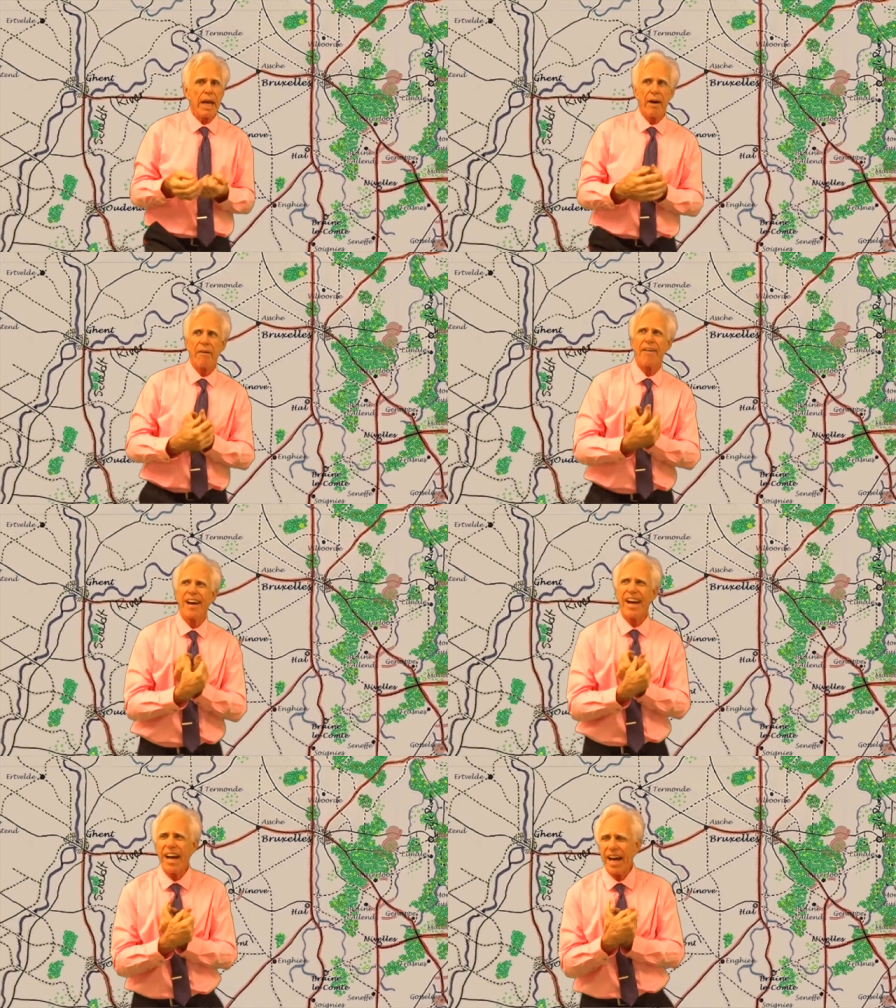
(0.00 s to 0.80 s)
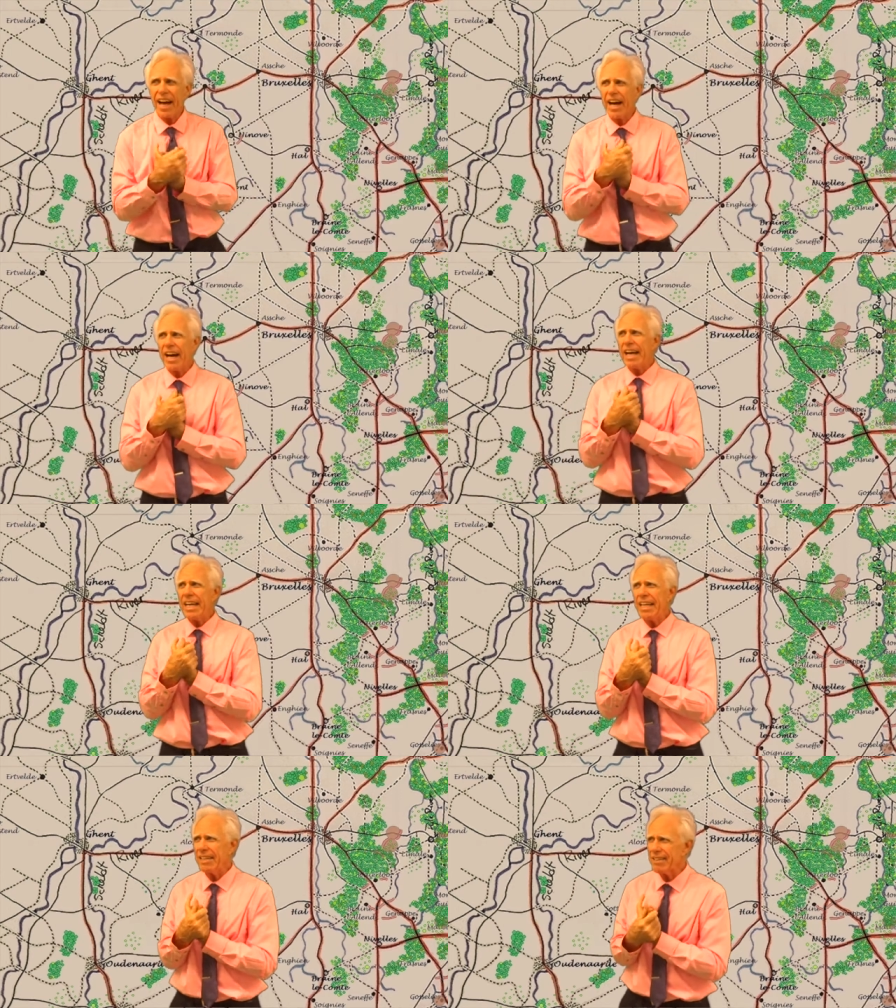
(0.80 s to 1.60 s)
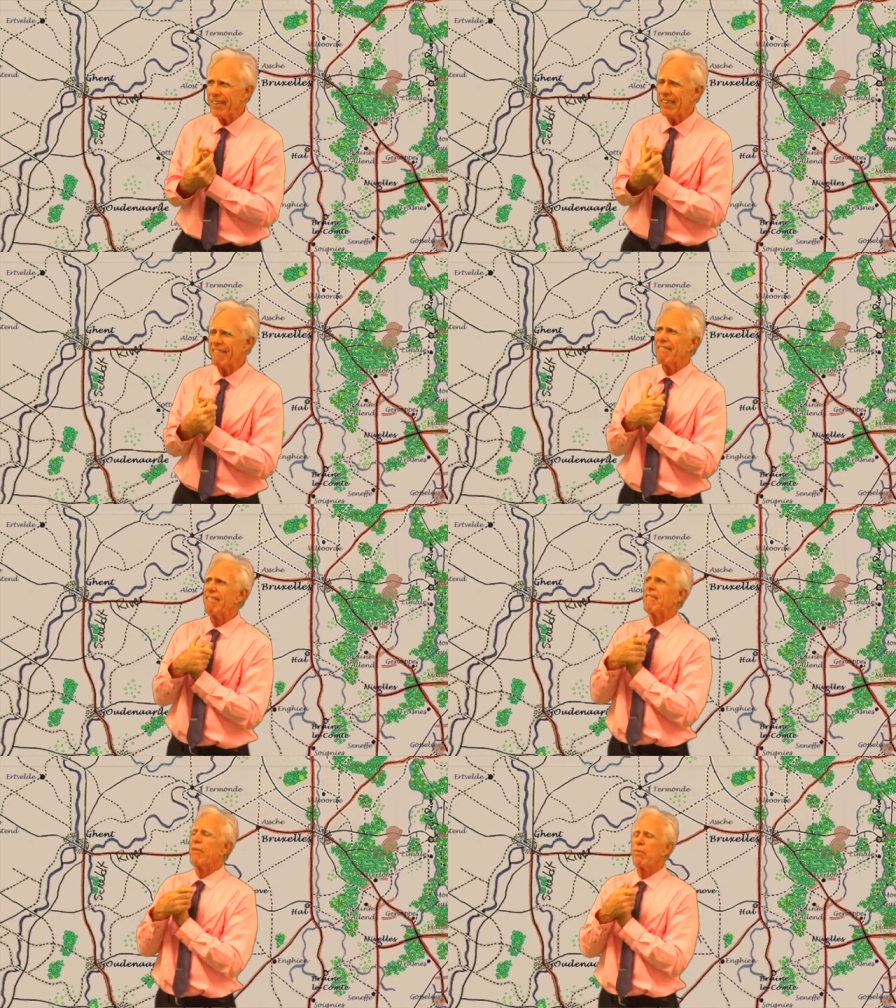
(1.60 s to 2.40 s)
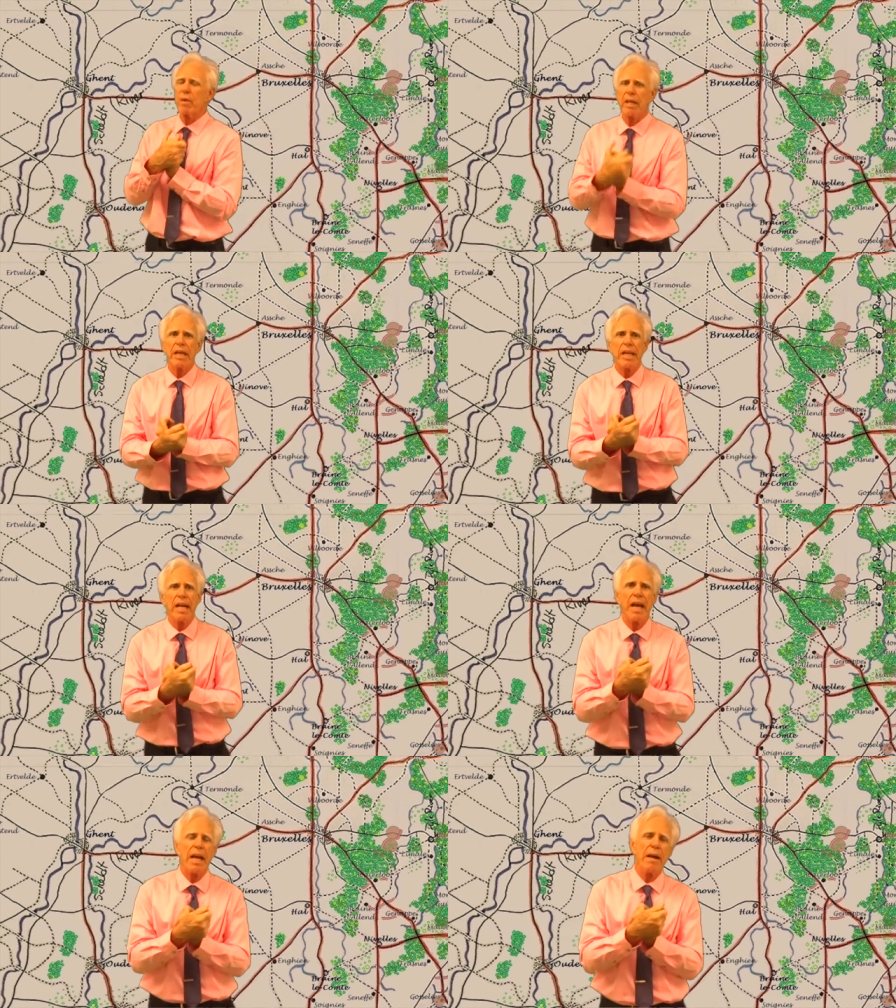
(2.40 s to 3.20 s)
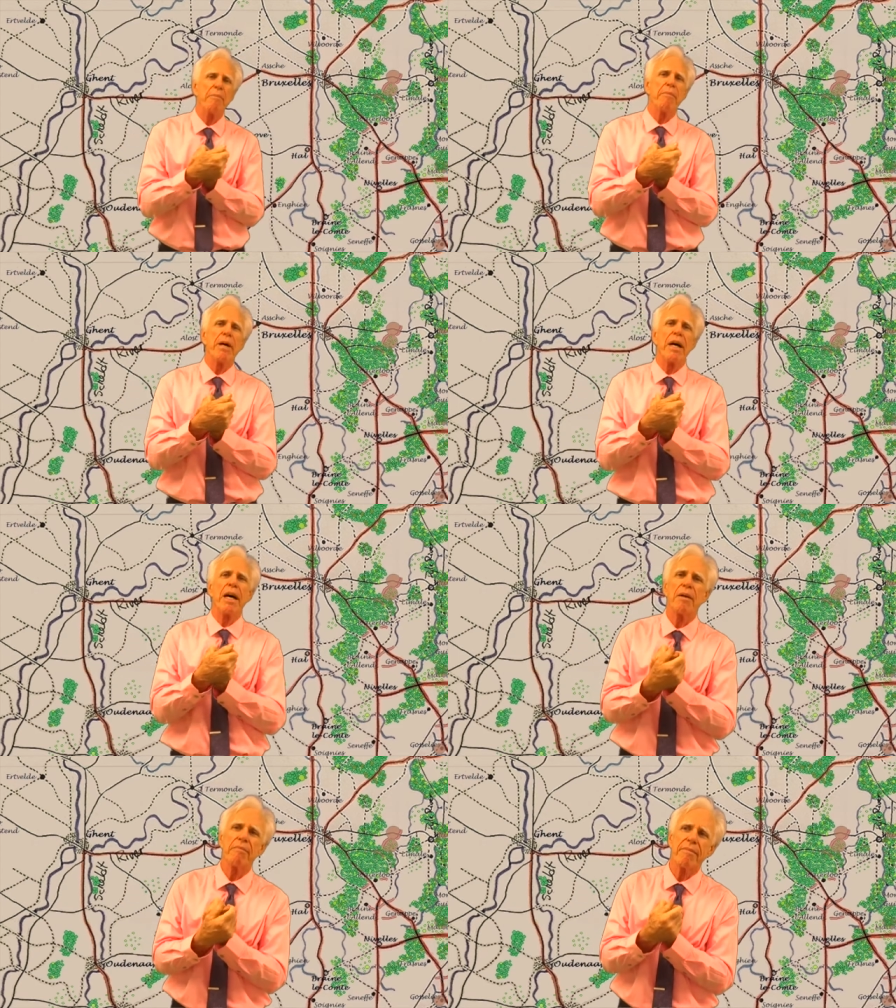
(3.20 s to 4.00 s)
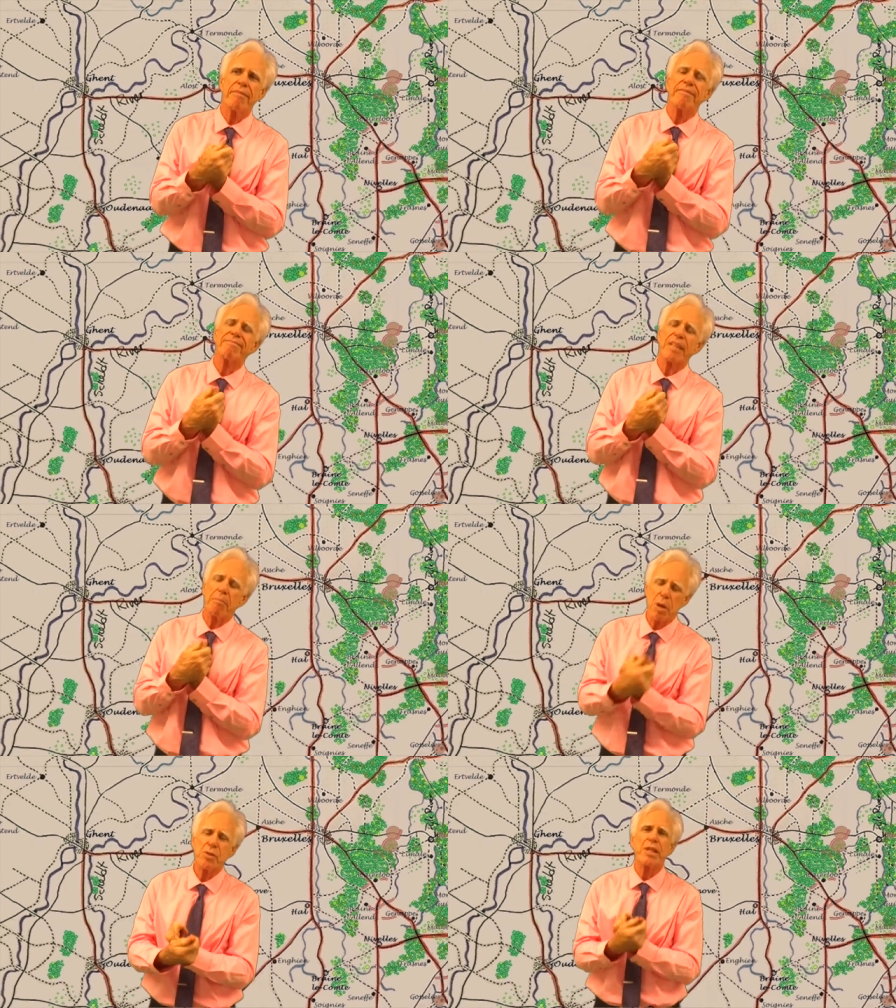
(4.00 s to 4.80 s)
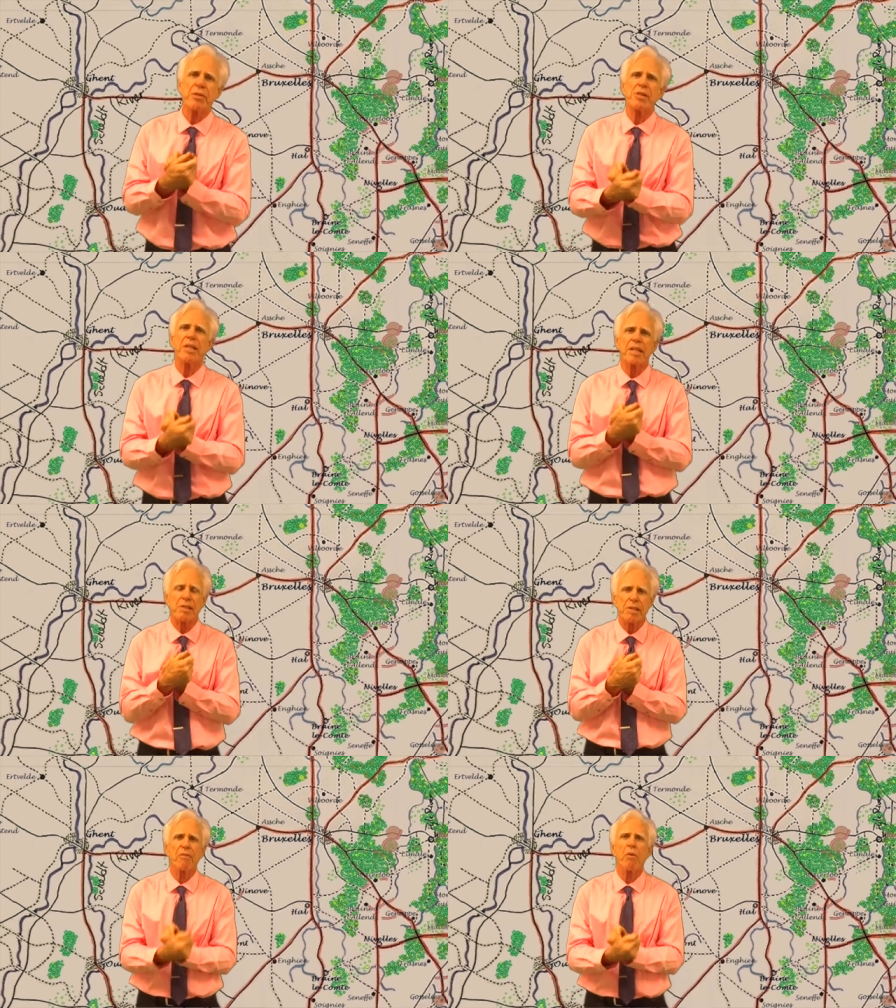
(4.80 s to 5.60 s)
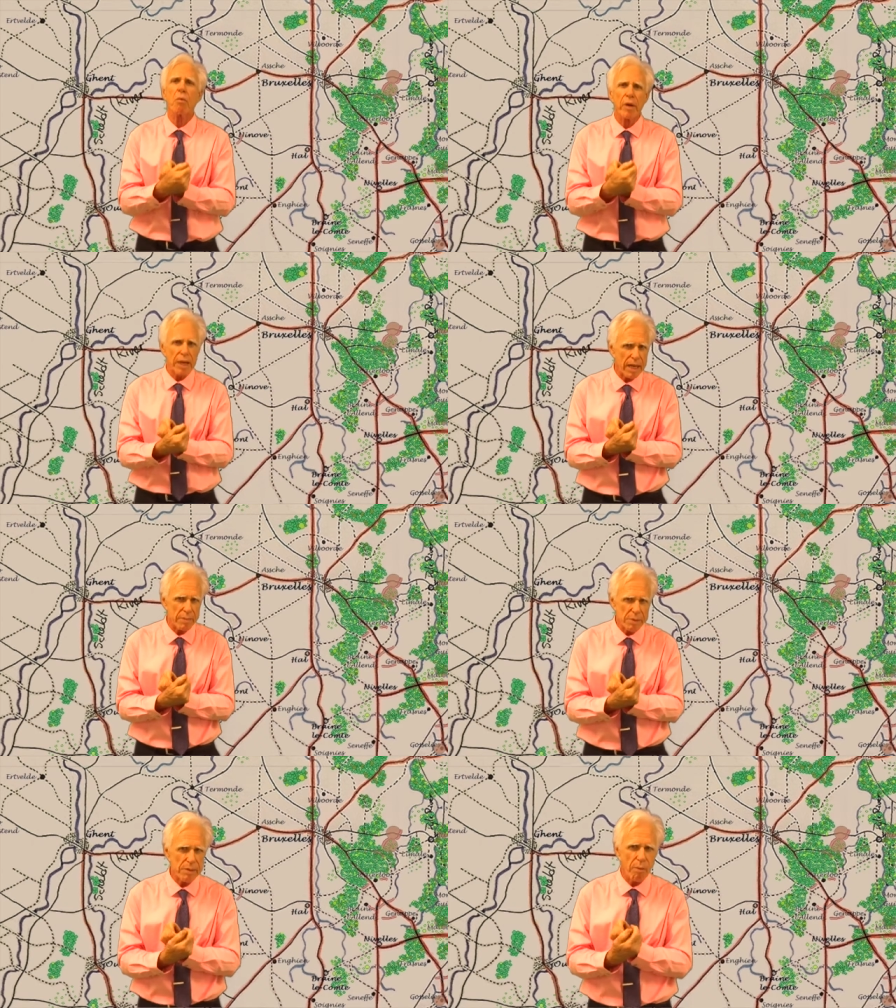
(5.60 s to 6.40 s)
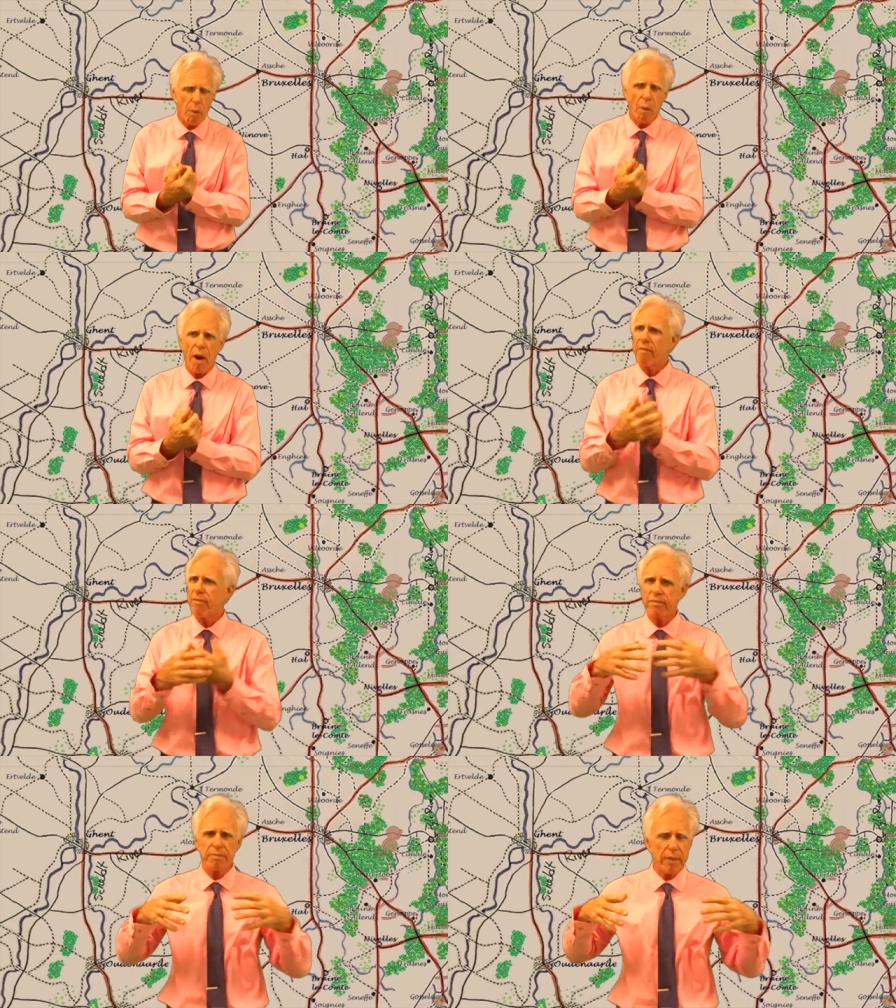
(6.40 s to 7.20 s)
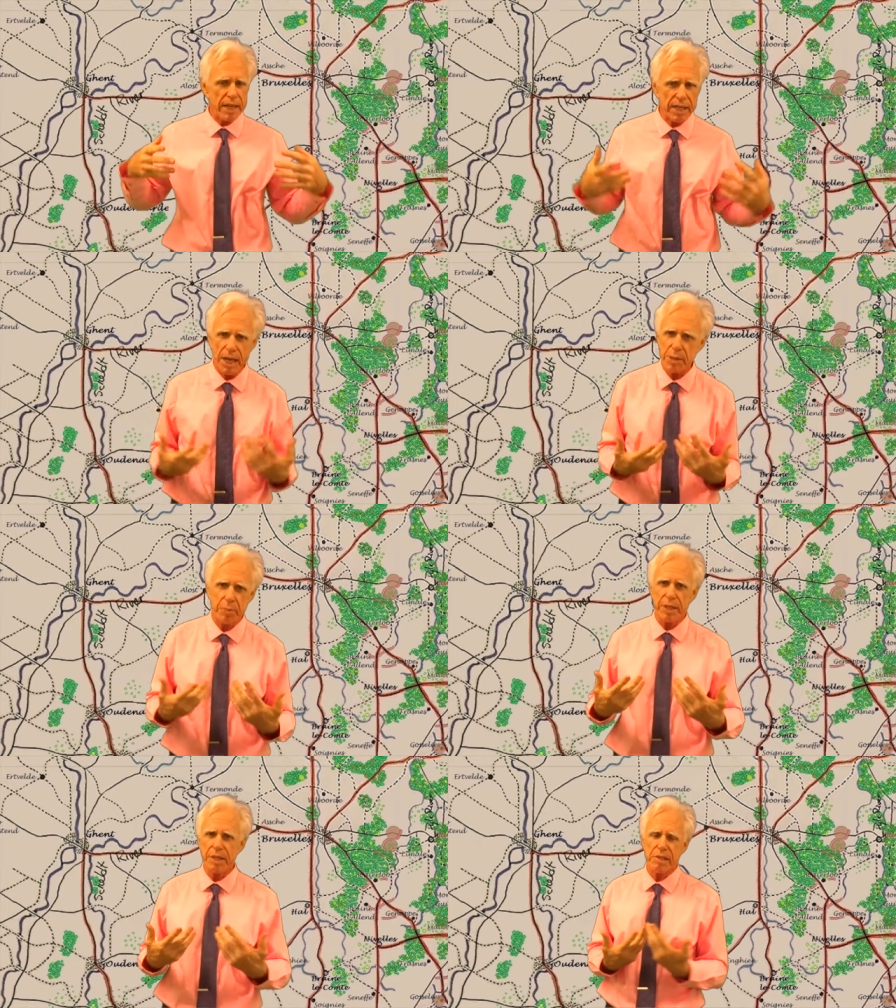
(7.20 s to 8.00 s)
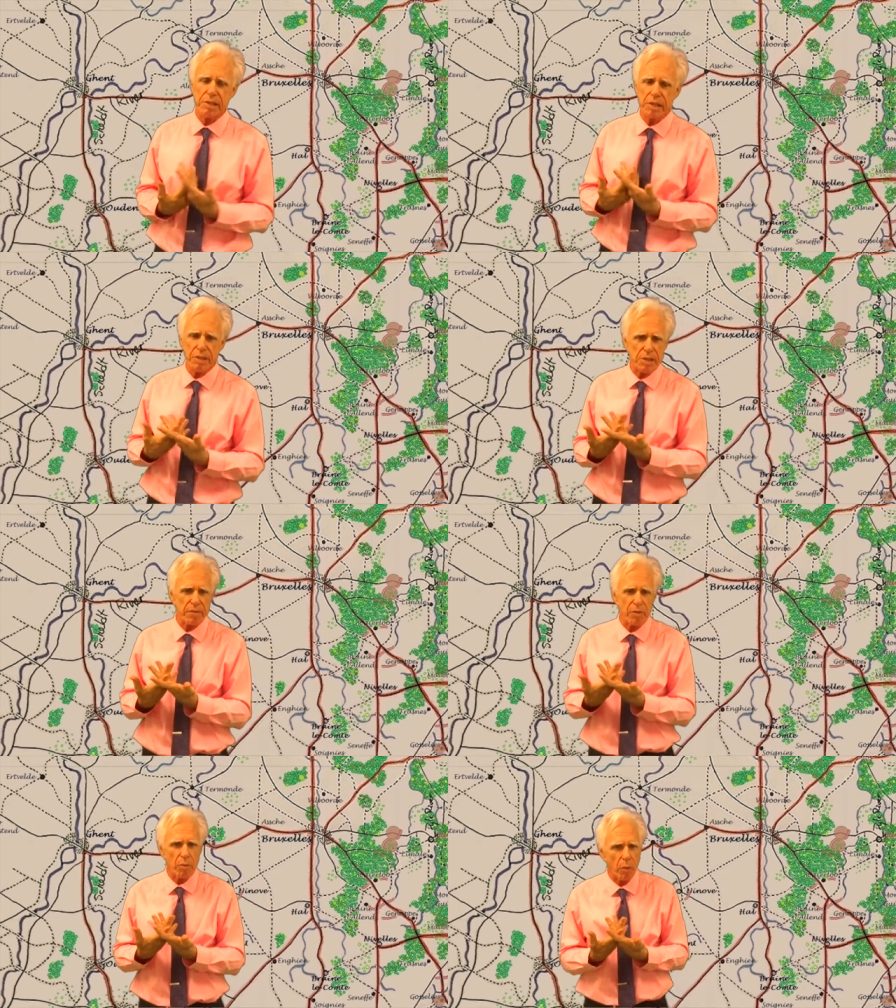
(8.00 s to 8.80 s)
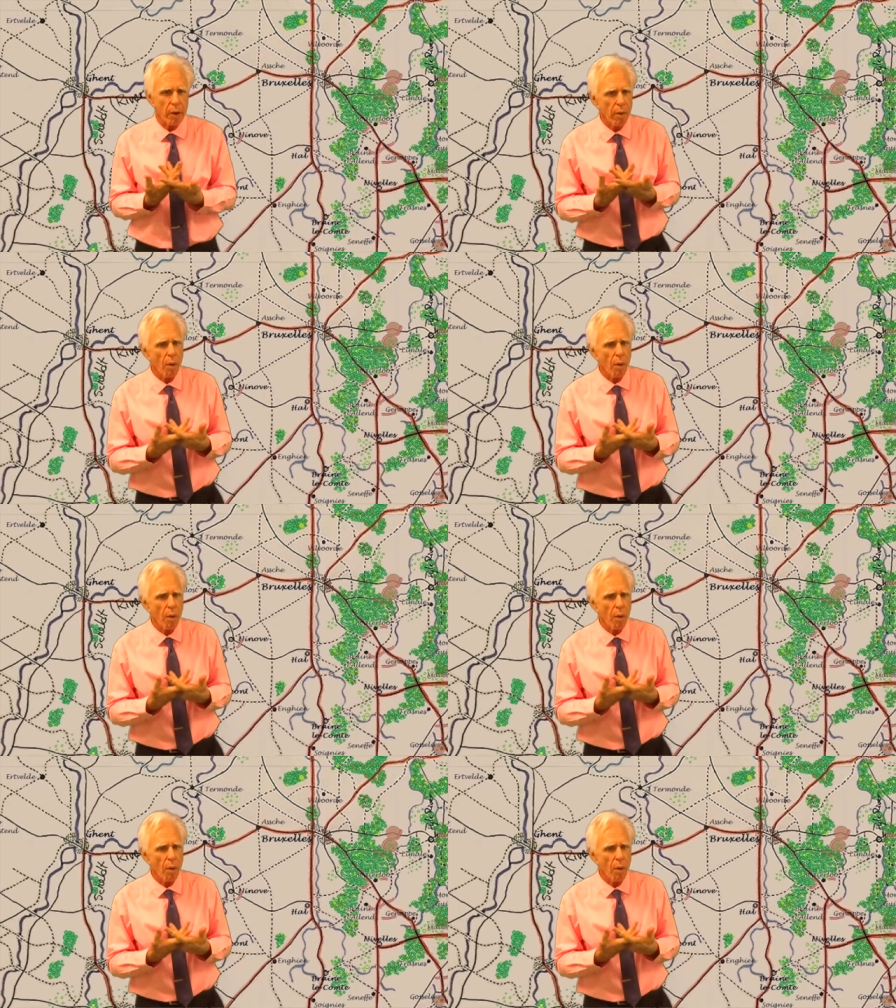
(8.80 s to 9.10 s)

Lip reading: Now, I really am most interested in Civil War games. My expertise is in the Civil War.